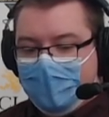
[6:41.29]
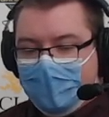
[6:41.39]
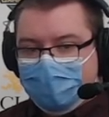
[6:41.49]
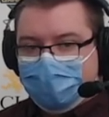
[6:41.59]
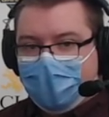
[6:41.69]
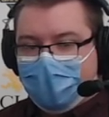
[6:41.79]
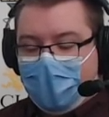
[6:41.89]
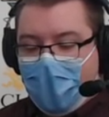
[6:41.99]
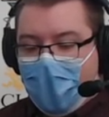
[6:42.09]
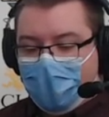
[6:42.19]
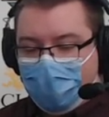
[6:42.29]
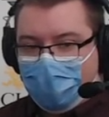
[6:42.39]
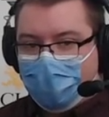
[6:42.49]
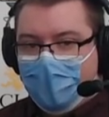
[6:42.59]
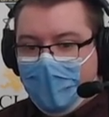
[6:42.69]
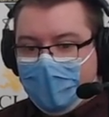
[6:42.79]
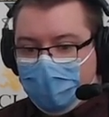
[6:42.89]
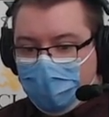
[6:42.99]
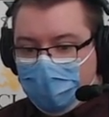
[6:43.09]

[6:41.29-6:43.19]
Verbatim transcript: staring at her, you will